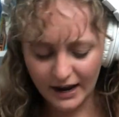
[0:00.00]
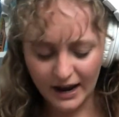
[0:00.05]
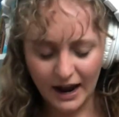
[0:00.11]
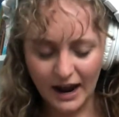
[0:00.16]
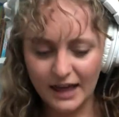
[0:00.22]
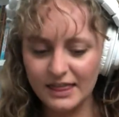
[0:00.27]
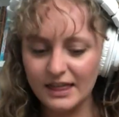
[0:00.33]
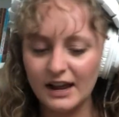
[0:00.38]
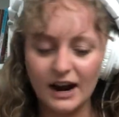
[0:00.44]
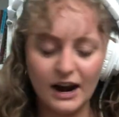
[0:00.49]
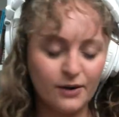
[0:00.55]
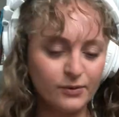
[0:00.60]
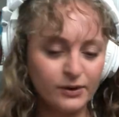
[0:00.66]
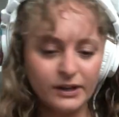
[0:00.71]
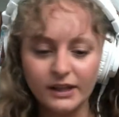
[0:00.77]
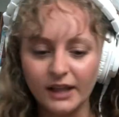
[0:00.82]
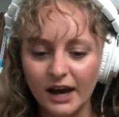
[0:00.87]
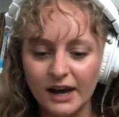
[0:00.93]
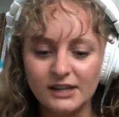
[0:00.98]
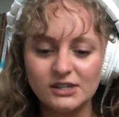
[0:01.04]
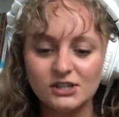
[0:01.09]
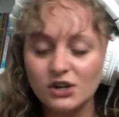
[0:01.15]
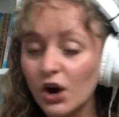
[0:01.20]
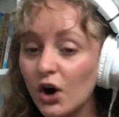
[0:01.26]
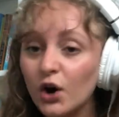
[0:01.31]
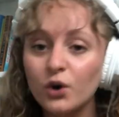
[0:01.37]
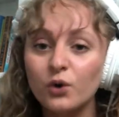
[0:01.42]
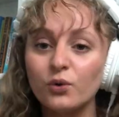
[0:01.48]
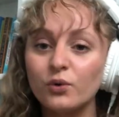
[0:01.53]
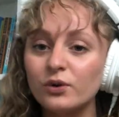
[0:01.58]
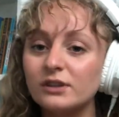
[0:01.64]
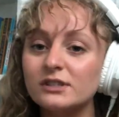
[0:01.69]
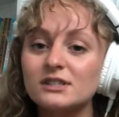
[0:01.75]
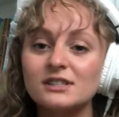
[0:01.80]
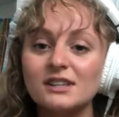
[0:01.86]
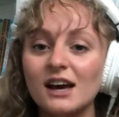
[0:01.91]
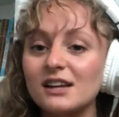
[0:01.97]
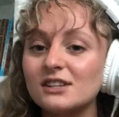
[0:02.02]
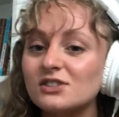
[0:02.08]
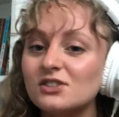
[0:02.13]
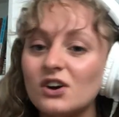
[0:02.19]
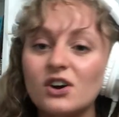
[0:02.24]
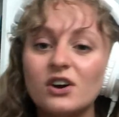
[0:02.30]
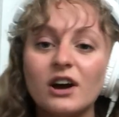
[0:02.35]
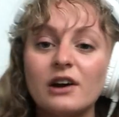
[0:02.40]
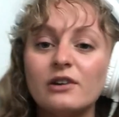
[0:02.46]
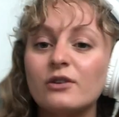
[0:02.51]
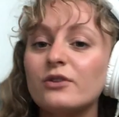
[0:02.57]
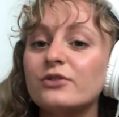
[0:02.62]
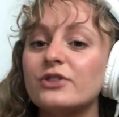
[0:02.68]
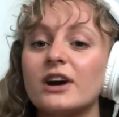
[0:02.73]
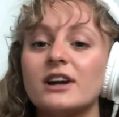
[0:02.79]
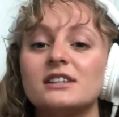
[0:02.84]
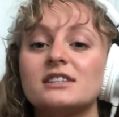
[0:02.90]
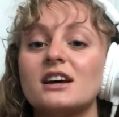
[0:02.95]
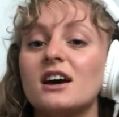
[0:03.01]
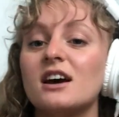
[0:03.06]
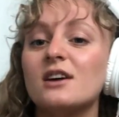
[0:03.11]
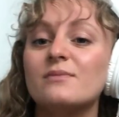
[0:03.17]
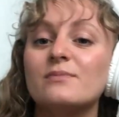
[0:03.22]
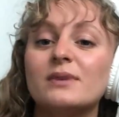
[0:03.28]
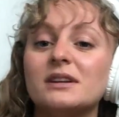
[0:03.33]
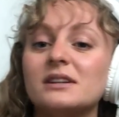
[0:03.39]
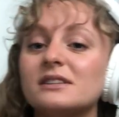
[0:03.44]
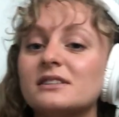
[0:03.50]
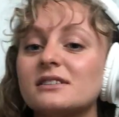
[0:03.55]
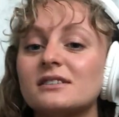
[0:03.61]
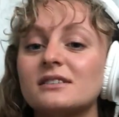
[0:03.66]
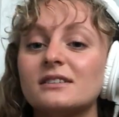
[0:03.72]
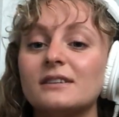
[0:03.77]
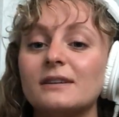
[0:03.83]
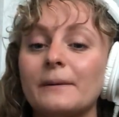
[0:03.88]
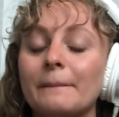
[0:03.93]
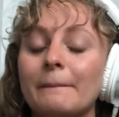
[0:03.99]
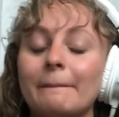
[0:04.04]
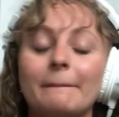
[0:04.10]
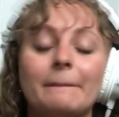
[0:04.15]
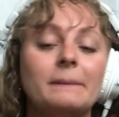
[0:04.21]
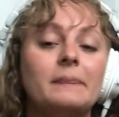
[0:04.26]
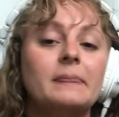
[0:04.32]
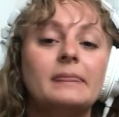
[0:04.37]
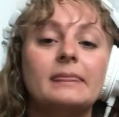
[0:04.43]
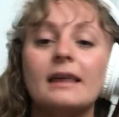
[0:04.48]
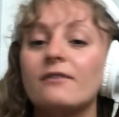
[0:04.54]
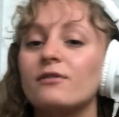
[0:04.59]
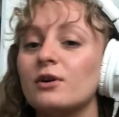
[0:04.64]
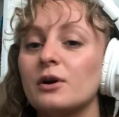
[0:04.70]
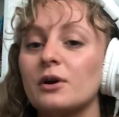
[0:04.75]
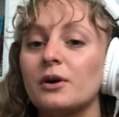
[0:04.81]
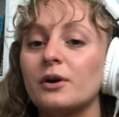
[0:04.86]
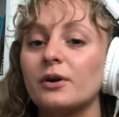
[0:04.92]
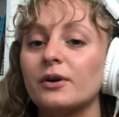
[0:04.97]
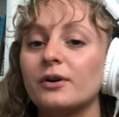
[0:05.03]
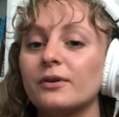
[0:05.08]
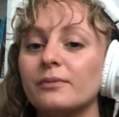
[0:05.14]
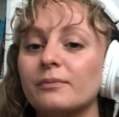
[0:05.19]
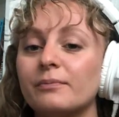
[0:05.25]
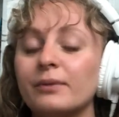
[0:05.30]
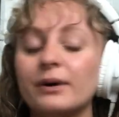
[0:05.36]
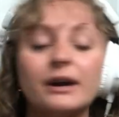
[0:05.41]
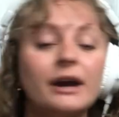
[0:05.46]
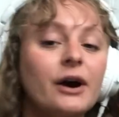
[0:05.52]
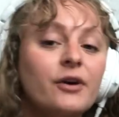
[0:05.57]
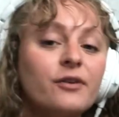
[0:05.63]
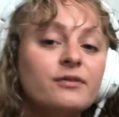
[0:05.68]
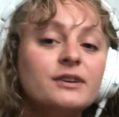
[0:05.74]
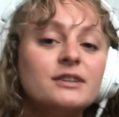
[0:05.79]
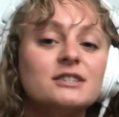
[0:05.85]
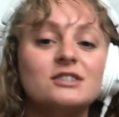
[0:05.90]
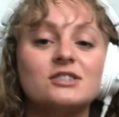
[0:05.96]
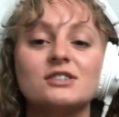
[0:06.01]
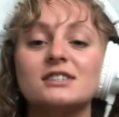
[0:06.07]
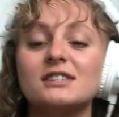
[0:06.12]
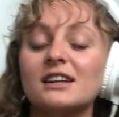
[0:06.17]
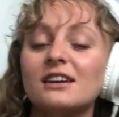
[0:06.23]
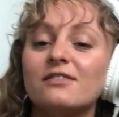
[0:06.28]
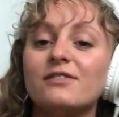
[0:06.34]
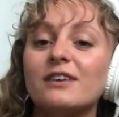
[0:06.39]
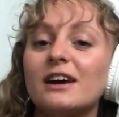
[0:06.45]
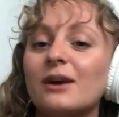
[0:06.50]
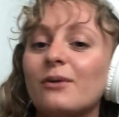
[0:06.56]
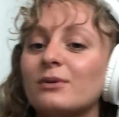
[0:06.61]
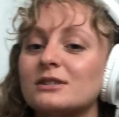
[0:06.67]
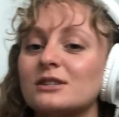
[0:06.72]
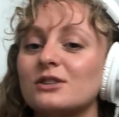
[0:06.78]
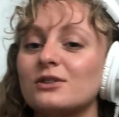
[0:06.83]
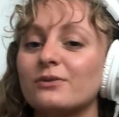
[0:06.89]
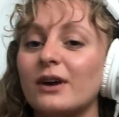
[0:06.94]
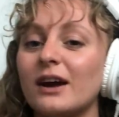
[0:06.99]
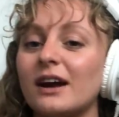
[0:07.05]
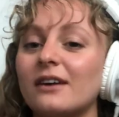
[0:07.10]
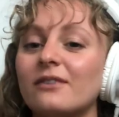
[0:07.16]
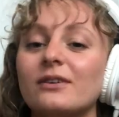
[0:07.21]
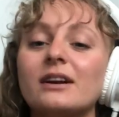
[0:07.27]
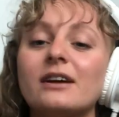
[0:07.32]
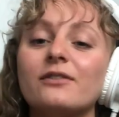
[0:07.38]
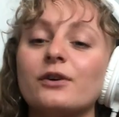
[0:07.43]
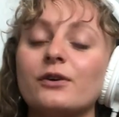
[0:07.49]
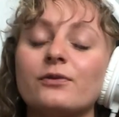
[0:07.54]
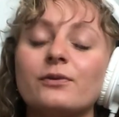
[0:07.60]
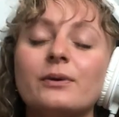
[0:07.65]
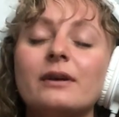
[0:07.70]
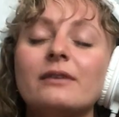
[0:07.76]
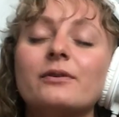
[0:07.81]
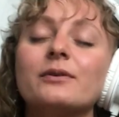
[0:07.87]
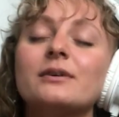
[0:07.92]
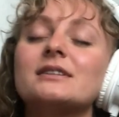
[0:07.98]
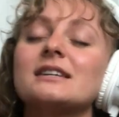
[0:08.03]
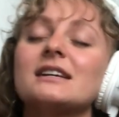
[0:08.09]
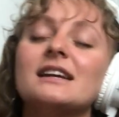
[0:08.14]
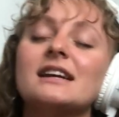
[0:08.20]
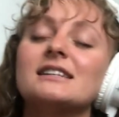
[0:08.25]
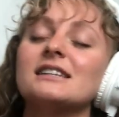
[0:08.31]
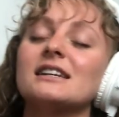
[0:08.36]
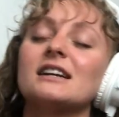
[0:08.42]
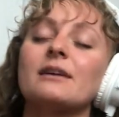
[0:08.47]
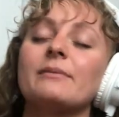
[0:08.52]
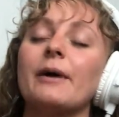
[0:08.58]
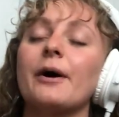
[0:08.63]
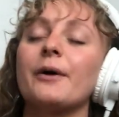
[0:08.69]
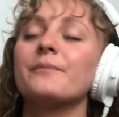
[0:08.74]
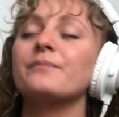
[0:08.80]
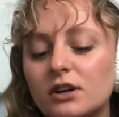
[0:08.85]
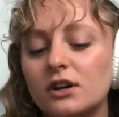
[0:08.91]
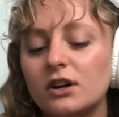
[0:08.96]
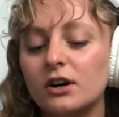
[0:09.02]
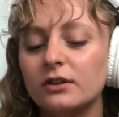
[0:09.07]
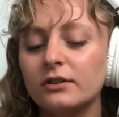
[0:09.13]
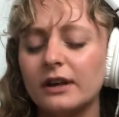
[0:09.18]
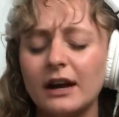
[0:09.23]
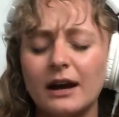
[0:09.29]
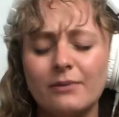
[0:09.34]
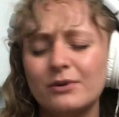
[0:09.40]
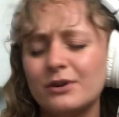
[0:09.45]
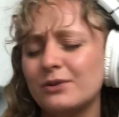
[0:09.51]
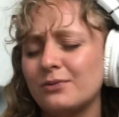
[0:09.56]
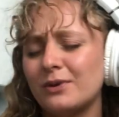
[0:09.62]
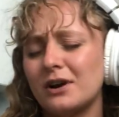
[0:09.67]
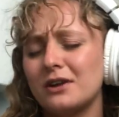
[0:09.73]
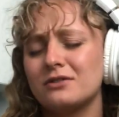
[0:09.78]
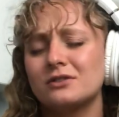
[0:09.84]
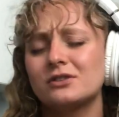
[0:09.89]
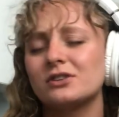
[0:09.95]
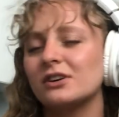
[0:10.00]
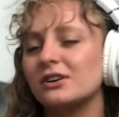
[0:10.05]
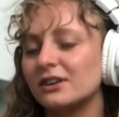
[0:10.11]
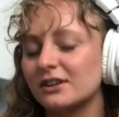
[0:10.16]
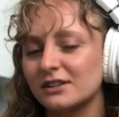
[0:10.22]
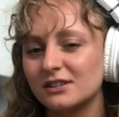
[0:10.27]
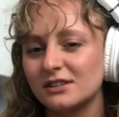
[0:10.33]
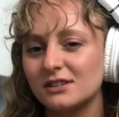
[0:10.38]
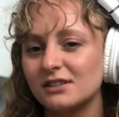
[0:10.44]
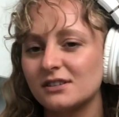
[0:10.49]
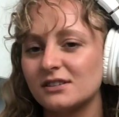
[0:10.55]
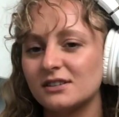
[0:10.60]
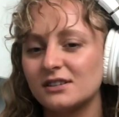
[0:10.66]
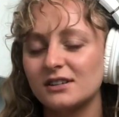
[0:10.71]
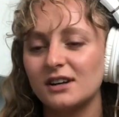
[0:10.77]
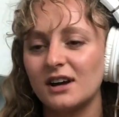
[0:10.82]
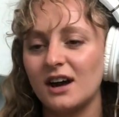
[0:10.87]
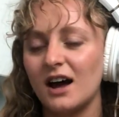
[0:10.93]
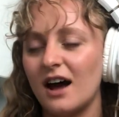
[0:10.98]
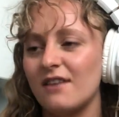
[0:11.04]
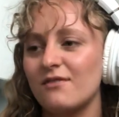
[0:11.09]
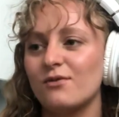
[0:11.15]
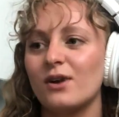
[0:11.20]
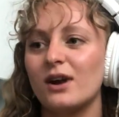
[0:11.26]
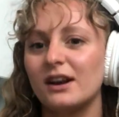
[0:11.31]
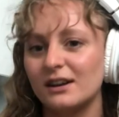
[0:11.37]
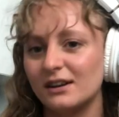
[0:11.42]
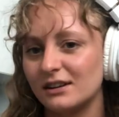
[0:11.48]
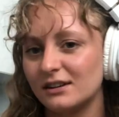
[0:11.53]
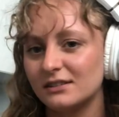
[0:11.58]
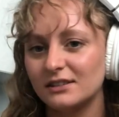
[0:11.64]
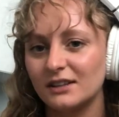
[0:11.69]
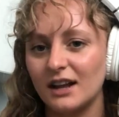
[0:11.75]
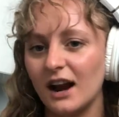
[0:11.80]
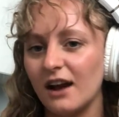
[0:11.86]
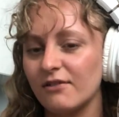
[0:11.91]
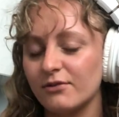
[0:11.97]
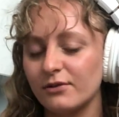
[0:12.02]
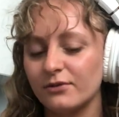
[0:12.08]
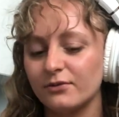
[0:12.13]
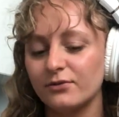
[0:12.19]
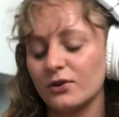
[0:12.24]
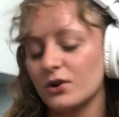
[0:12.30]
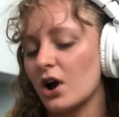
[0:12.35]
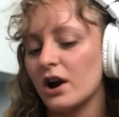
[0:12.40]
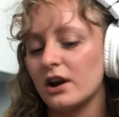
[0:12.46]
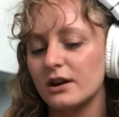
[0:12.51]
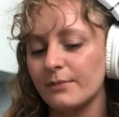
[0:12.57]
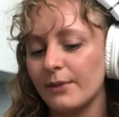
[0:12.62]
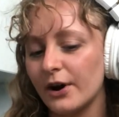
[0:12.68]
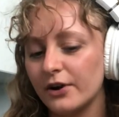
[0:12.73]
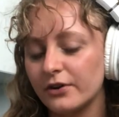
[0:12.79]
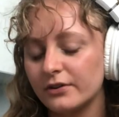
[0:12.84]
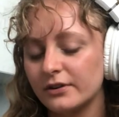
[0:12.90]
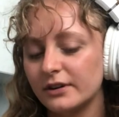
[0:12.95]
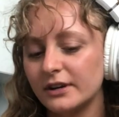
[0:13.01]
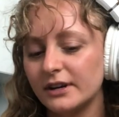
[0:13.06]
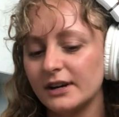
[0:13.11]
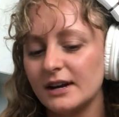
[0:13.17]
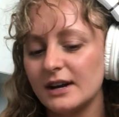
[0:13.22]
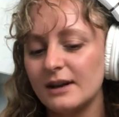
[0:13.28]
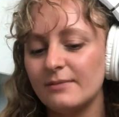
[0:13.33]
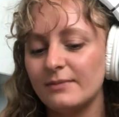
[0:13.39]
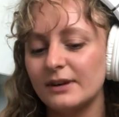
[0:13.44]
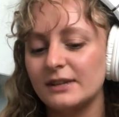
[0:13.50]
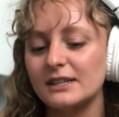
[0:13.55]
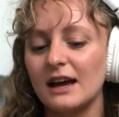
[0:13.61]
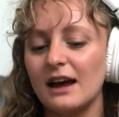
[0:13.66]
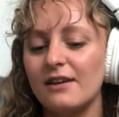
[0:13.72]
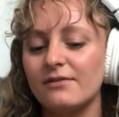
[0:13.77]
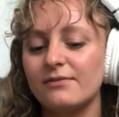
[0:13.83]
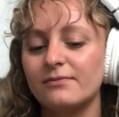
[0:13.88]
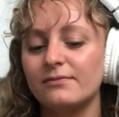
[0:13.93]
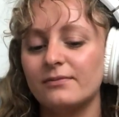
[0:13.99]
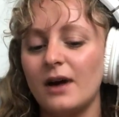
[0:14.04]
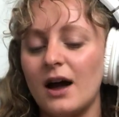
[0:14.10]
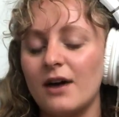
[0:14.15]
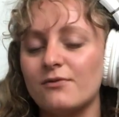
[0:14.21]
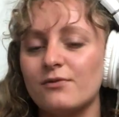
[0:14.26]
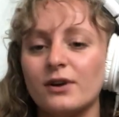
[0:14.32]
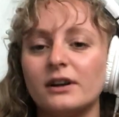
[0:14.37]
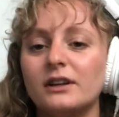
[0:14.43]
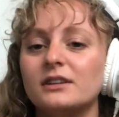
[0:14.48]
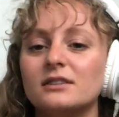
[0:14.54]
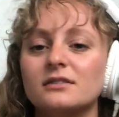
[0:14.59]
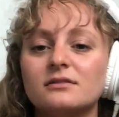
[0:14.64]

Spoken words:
And then I realized, oh, it's that song I wrote that time and never put out because it just didn't fit. It wasn't the right, whatever. For whatever reason, it didn't come out. You know, like, I wonder what other songs I've written that I've forgotten about, because I've written